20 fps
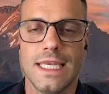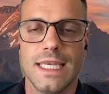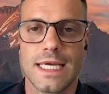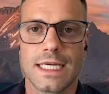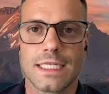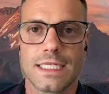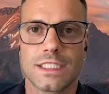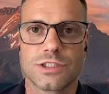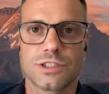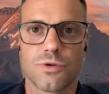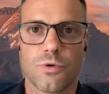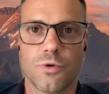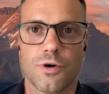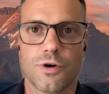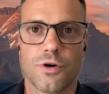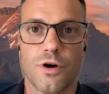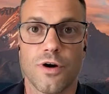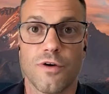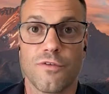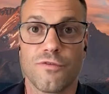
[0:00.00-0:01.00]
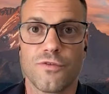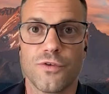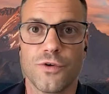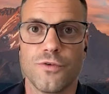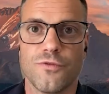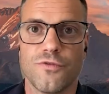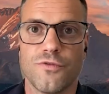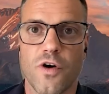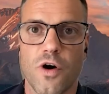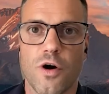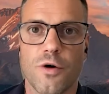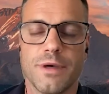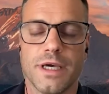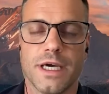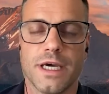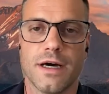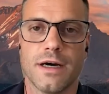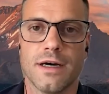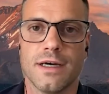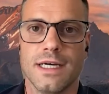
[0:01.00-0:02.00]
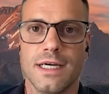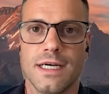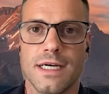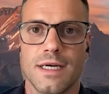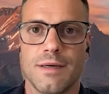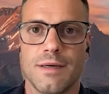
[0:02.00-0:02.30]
eating disorder or a food phobia